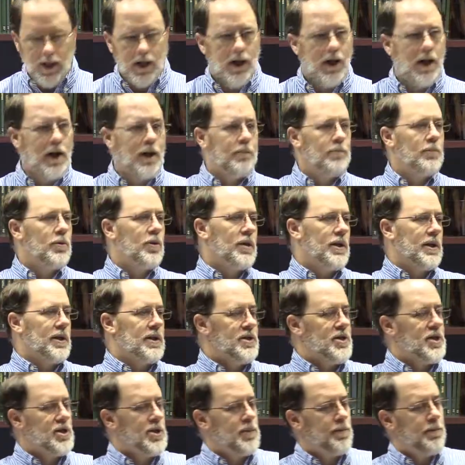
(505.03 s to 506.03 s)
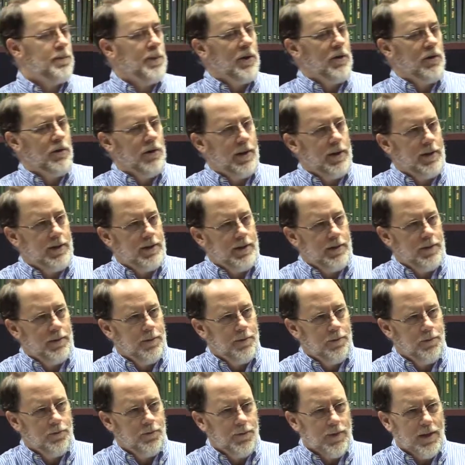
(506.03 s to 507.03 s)
Humble in spirit
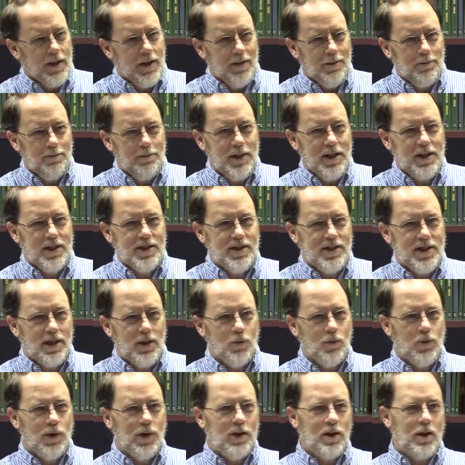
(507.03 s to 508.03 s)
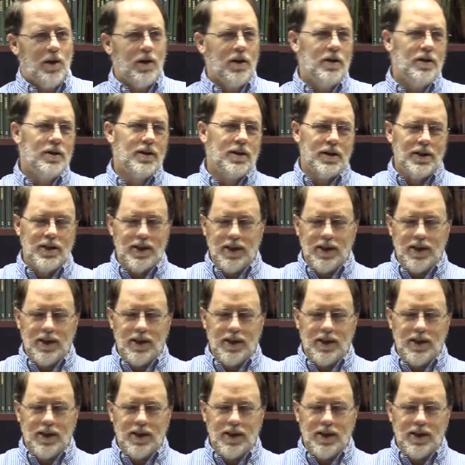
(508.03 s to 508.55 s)
means that we are,